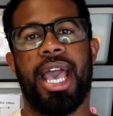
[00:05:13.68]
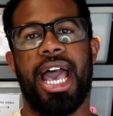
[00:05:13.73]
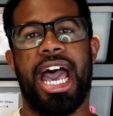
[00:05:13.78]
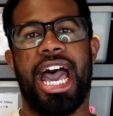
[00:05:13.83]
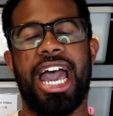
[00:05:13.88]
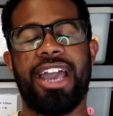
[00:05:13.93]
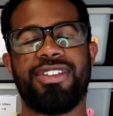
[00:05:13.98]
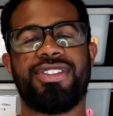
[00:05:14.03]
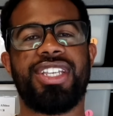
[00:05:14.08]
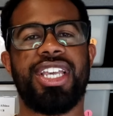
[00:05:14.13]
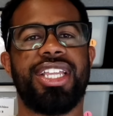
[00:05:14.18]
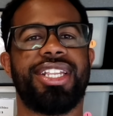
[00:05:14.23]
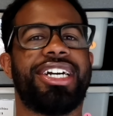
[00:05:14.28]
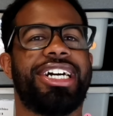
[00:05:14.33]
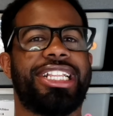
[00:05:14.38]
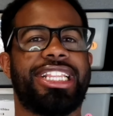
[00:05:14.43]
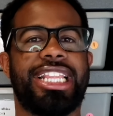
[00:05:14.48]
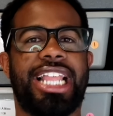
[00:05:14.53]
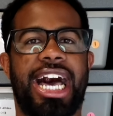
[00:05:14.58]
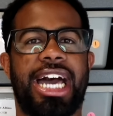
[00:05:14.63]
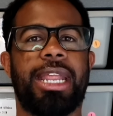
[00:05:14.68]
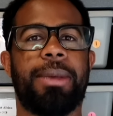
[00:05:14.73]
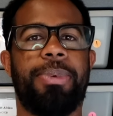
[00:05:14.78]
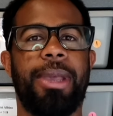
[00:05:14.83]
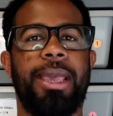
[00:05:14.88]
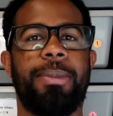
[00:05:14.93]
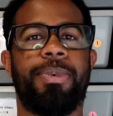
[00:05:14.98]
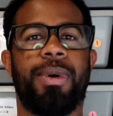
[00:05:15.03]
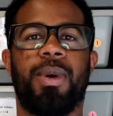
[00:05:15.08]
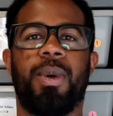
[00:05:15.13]
I've seen a lot of
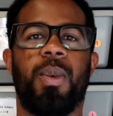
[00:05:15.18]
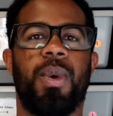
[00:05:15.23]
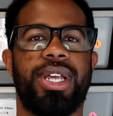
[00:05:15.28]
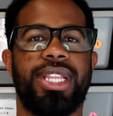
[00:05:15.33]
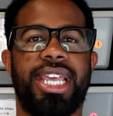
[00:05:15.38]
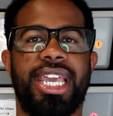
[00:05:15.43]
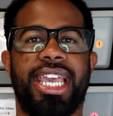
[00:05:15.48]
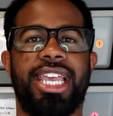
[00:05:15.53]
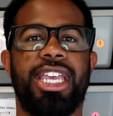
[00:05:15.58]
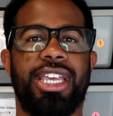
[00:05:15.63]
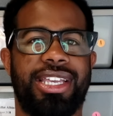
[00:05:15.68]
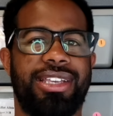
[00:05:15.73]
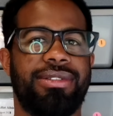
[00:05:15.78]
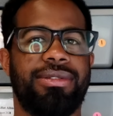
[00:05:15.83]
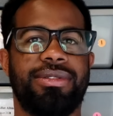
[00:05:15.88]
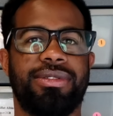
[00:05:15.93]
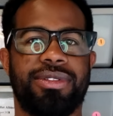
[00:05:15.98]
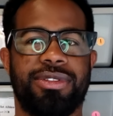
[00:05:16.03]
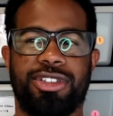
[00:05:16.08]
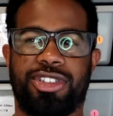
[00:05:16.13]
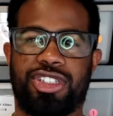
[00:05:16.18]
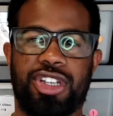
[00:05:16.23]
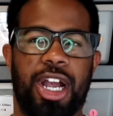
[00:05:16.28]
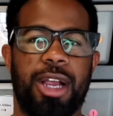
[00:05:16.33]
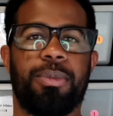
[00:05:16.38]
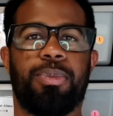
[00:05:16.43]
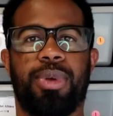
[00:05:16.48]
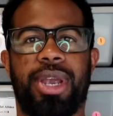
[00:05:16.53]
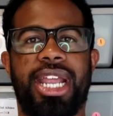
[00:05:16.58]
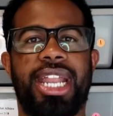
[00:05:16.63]
people, when they
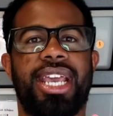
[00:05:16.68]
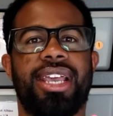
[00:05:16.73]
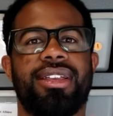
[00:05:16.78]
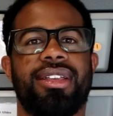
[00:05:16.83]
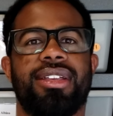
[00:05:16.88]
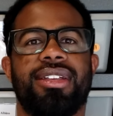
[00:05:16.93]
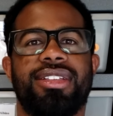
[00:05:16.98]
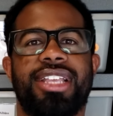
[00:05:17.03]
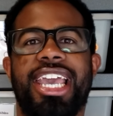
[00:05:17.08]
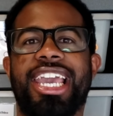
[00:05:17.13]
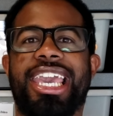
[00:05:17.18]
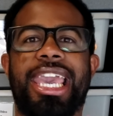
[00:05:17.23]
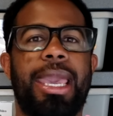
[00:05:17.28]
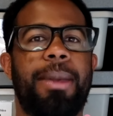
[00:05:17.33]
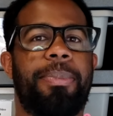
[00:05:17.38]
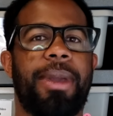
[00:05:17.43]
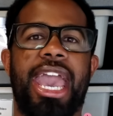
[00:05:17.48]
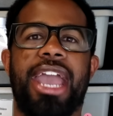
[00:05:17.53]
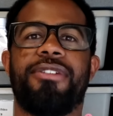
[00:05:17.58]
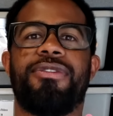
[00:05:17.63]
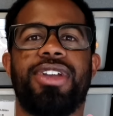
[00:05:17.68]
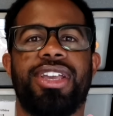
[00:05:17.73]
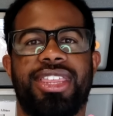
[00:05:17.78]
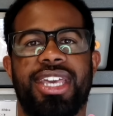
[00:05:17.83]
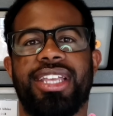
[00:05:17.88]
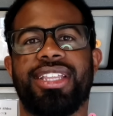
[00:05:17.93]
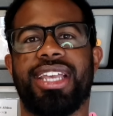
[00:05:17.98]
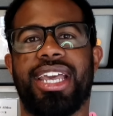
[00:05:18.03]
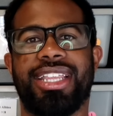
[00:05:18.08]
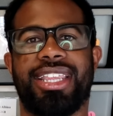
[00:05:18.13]
start breeding, they keep
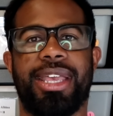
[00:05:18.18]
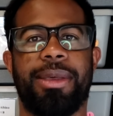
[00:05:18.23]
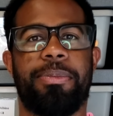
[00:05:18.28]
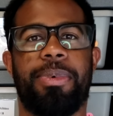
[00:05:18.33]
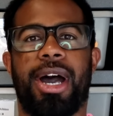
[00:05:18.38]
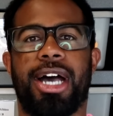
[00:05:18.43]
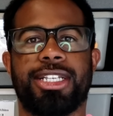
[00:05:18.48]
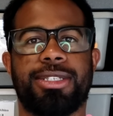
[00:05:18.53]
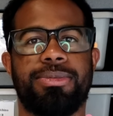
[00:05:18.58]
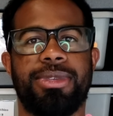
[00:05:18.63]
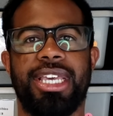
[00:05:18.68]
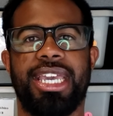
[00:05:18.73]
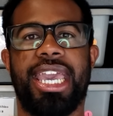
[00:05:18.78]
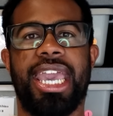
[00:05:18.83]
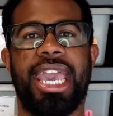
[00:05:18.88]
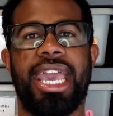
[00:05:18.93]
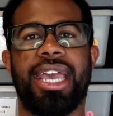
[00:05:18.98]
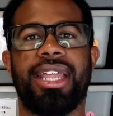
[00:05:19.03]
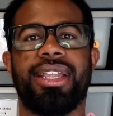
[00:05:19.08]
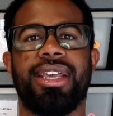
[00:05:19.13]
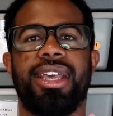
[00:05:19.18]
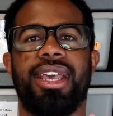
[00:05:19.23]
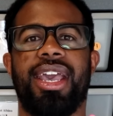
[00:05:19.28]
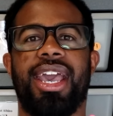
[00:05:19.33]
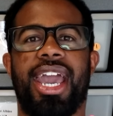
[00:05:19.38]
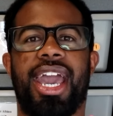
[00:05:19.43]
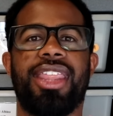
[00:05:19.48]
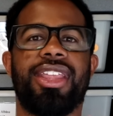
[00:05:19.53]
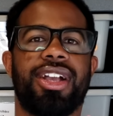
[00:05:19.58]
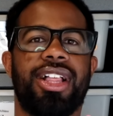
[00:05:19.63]
everything that they possibly can.
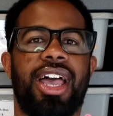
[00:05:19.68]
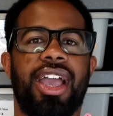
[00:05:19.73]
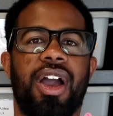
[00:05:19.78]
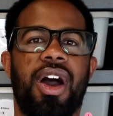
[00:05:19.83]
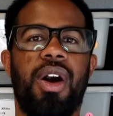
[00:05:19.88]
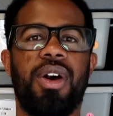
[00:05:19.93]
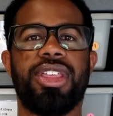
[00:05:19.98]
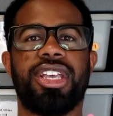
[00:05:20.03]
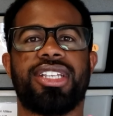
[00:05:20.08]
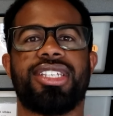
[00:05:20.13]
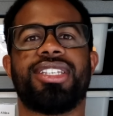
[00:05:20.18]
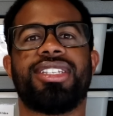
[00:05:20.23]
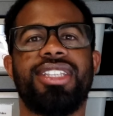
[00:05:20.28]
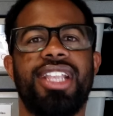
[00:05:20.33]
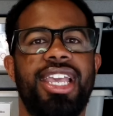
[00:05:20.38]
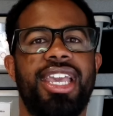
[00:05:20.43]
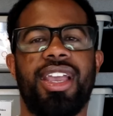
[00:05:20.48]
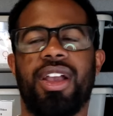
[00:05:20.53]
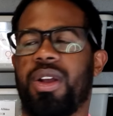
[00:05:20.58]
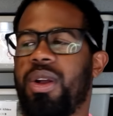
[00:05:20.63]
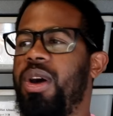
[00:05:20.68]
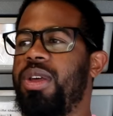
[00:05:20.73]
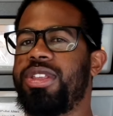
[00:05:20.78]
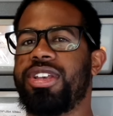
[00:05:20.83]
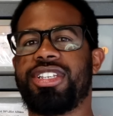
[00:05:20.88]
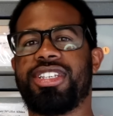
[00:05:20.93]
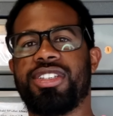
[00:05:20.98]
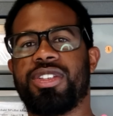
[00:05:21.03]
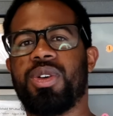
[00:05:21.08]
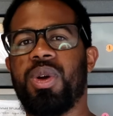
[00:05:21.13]
And they're like, oh, this is neat, or oh,
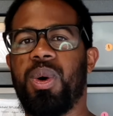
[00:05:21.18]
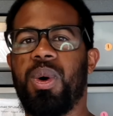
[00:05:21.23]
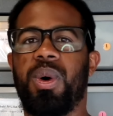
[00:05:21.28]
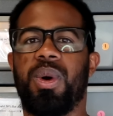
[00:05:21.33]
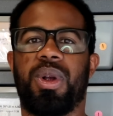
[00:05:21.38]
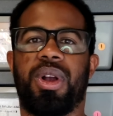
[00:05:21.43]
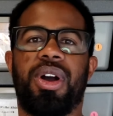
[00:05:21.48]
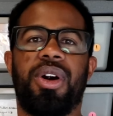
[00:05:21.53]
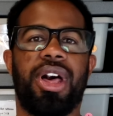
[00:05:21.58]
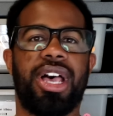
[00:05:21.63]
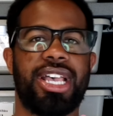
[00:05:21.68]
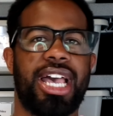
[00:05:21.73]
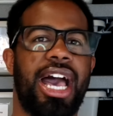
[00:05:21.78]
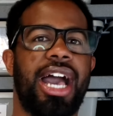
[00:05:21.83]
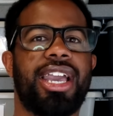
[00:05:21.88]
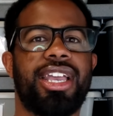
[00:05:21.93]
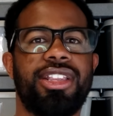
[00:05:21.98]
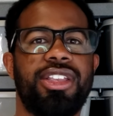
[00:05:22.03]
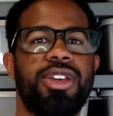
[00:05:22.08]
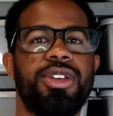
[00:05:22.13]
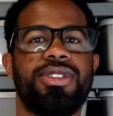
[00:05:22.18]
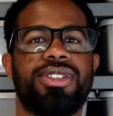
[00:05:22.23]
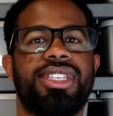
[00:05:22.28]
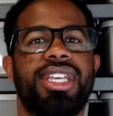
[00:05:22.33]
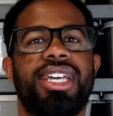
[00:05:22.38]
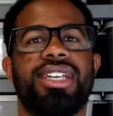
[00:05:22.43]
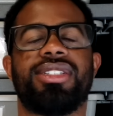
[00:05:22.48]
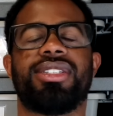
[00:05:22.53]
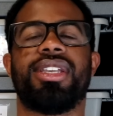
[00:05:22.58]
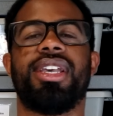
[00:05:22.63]
this is cool, or oh, I could use
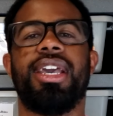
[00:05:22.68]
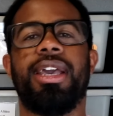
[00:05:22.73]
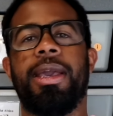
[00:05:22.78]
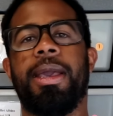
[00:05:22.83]
this.